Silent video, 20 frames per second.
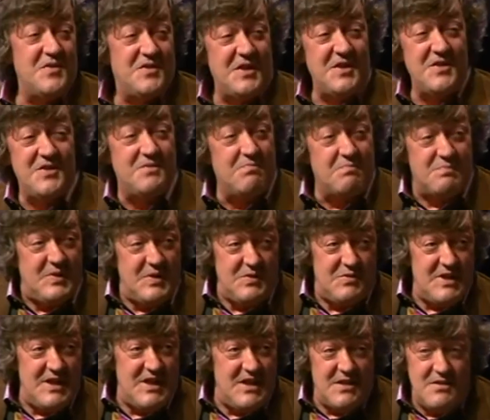in those days
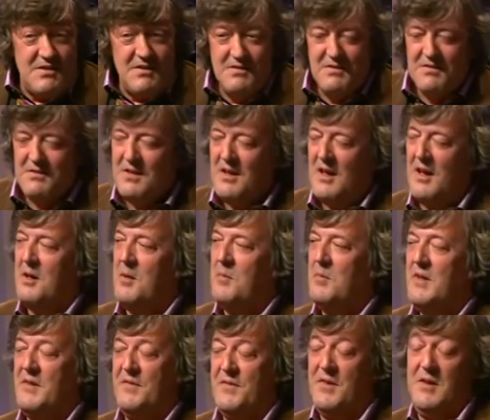you did.
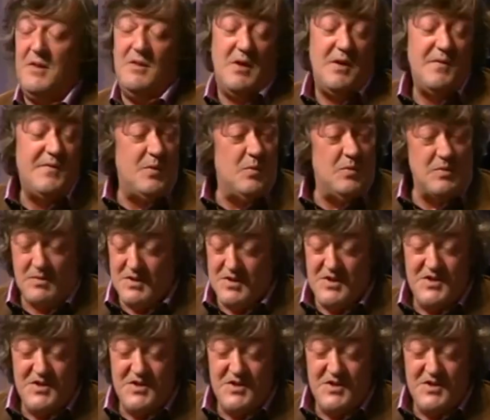If you